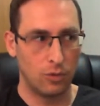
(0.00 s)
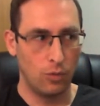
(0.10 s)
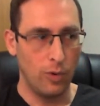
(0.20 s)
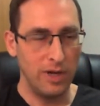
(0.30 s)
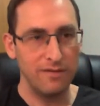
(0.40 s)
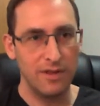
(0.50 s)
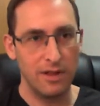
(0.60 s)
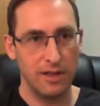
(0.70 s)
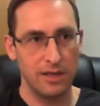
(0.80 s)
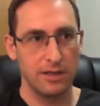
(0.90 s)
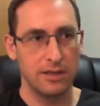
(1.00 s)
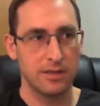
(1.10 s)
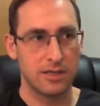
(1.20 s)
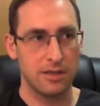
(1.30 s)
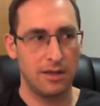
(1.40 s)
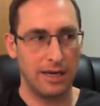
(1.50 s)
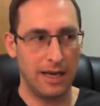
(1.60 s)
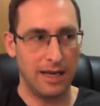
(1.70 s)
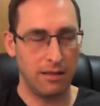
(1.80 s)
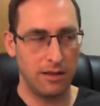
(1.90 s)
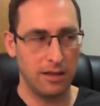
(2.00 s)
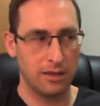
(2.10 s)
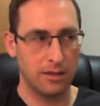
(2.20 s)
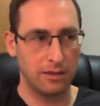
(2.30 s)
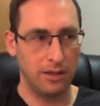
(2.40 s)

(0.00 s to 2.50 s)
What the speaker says: one of the things that I think